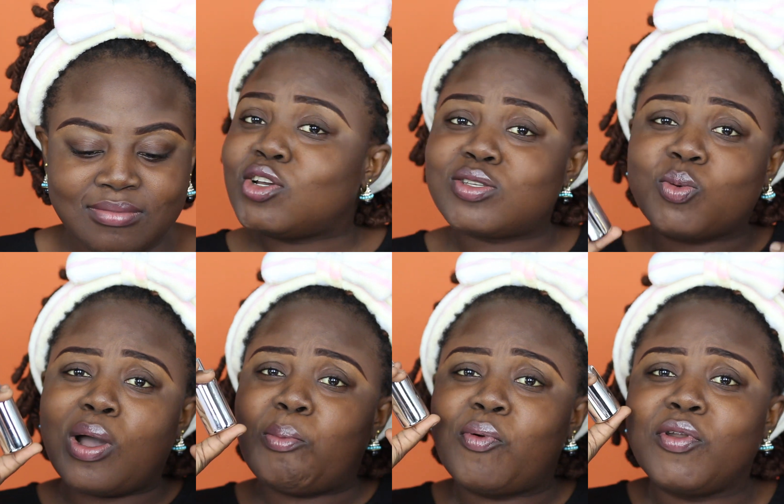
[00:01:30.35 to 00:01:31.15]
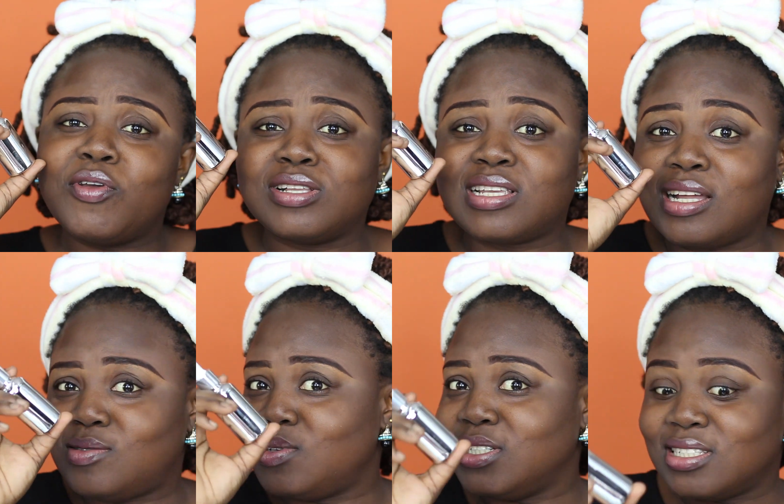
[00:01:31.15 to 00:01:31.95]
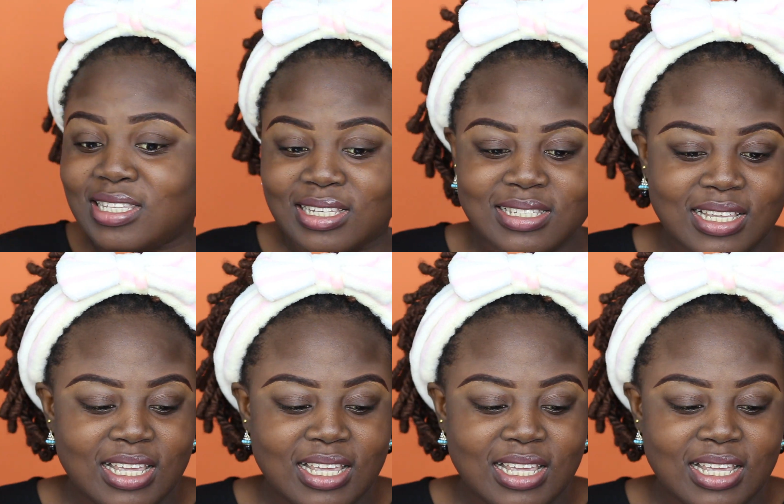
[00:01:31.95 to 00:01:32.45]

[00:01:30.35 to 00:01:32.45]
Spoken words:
Just one product can do all these things.